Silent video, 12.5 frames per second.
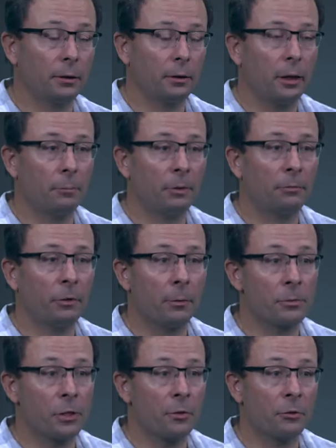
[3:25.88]
helping
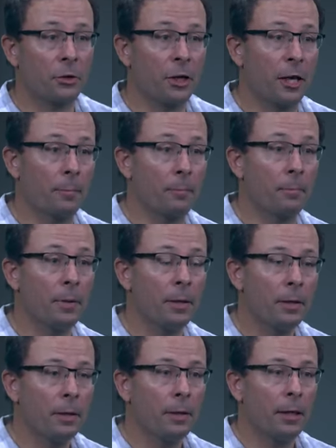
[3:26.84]
farmers overcome
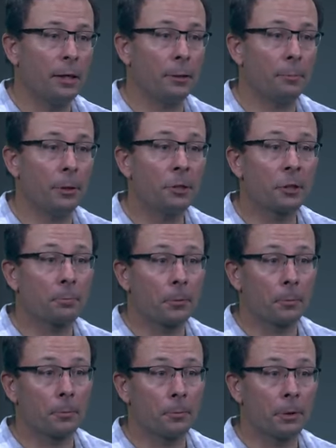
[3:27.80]
an emerging
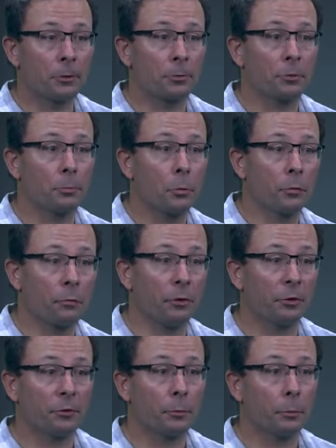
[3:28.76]
problem, which was more
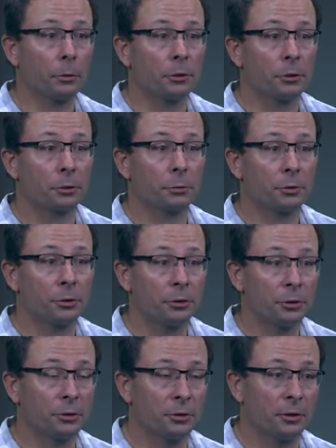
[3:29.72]
frequent water
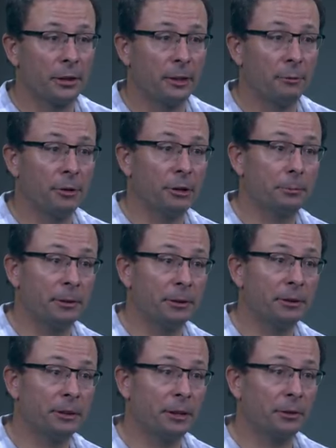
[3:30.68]
shortages that they were
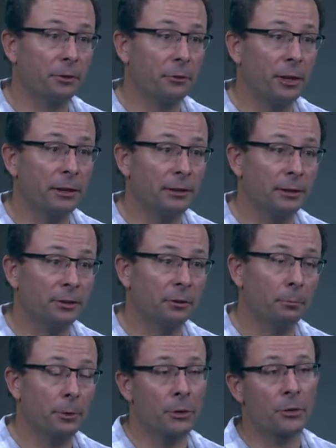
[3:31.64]
experiencing in the dry
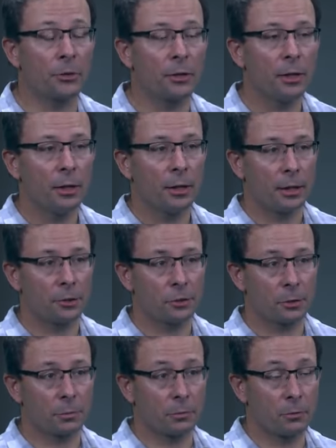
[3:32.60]
season, both in
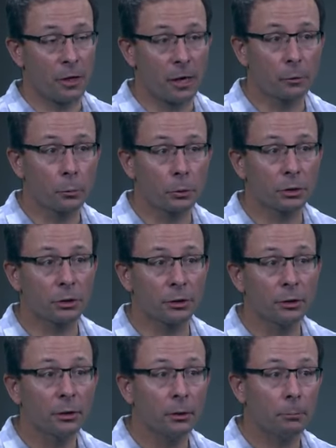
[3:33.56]
terms of
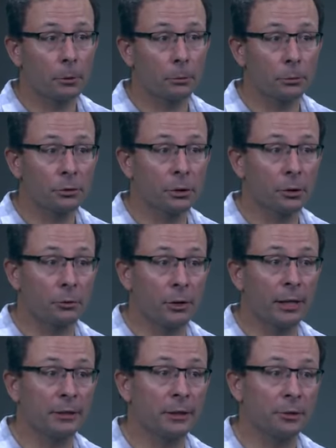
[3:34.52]
groundwater, but also
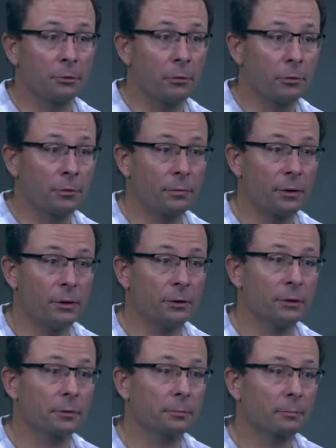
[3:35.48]
dry season river
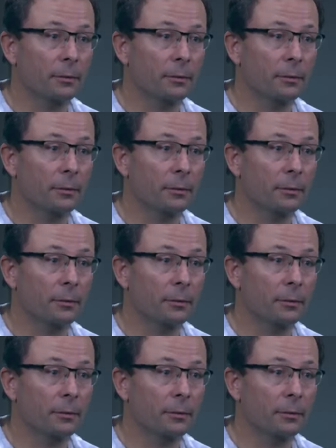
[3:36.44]
flows.